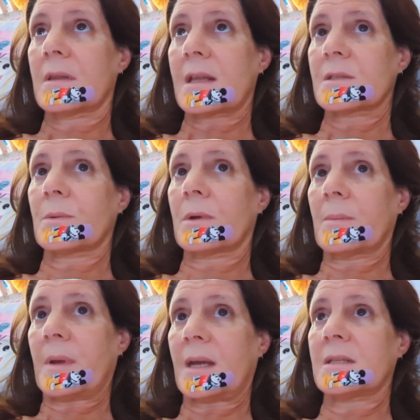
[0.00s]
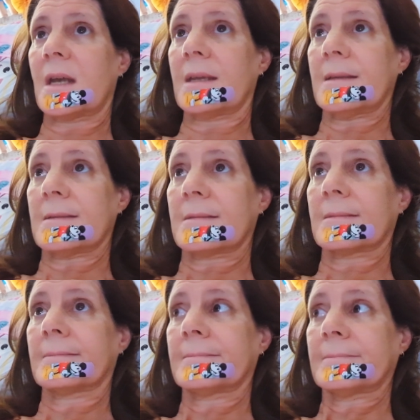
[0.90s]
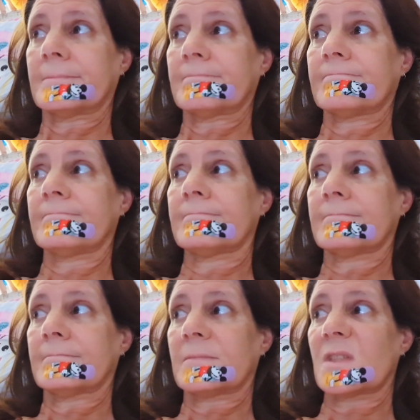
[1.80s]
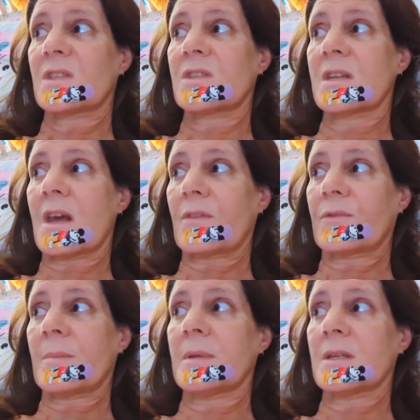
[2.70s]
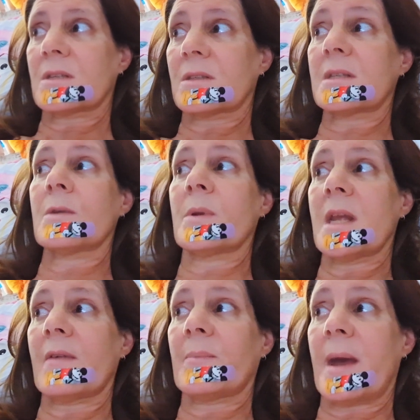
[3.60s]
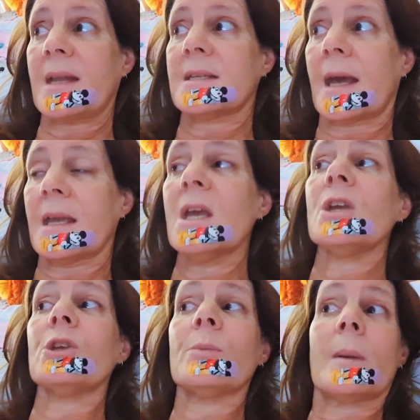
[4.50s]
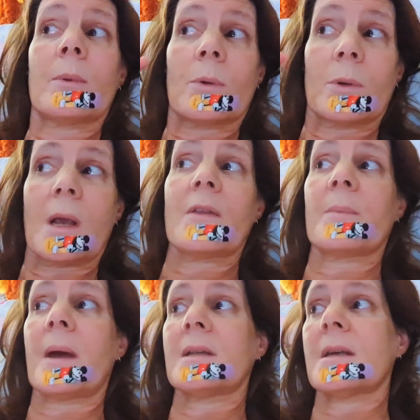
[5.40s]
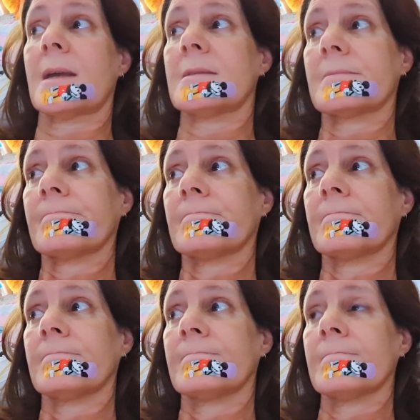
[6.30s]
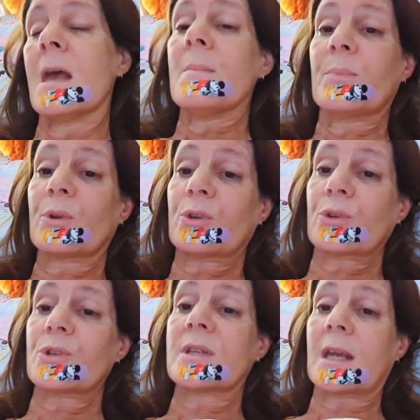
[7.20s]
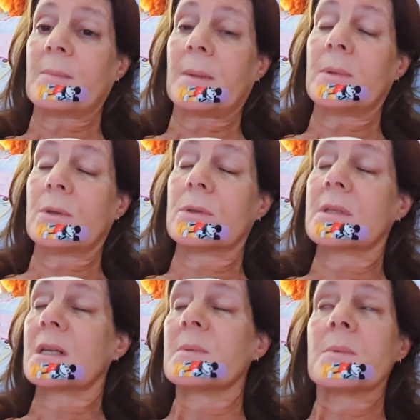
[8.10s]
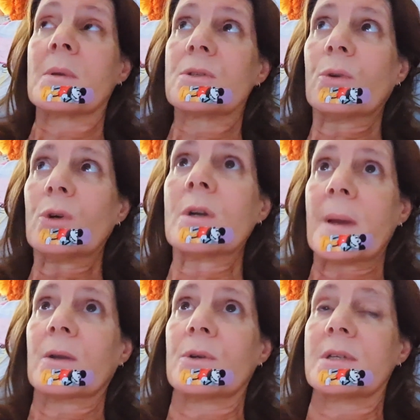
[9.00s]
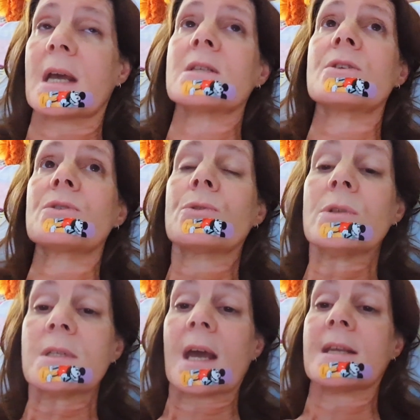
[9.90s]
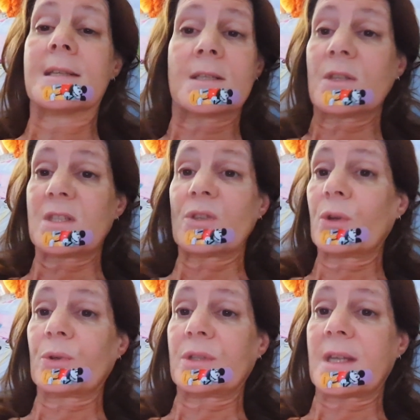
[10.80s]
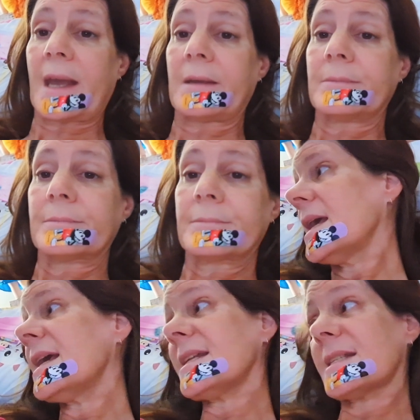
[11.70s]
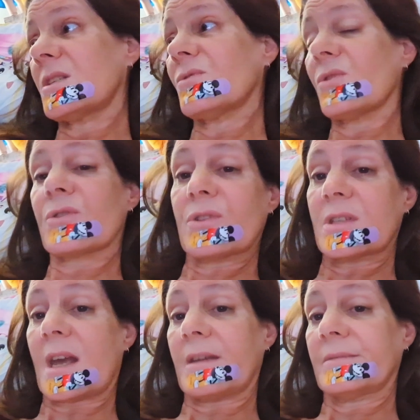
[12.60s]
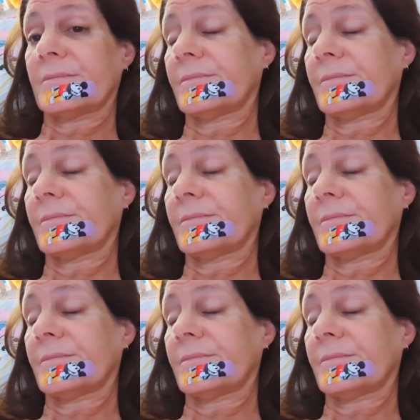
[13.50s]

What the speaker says: That's what a bad day is. It's just another reminiscence. See, when you have a bad day, you remember all the other bad days. But on a good day, you remember your good days. But we won't talk about good days, because good days, it's not a good day. It's still not a good day.